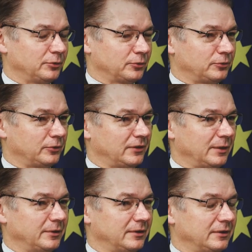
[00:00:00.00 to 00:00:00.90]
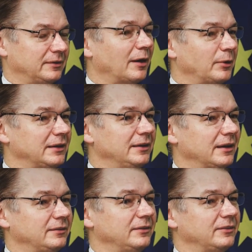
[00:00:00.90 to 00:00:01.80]
for the first time directly in
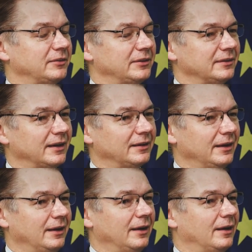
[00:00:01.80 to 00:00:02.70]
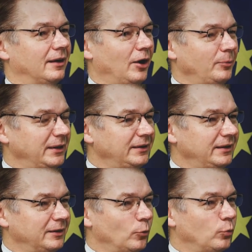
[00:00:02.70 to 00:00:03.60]
1979. How
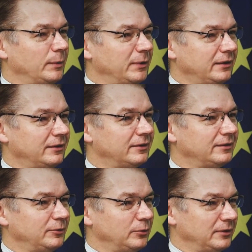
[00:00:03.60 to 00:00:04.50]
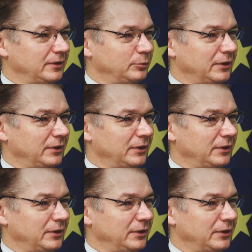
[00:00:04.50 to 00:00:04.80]
many women did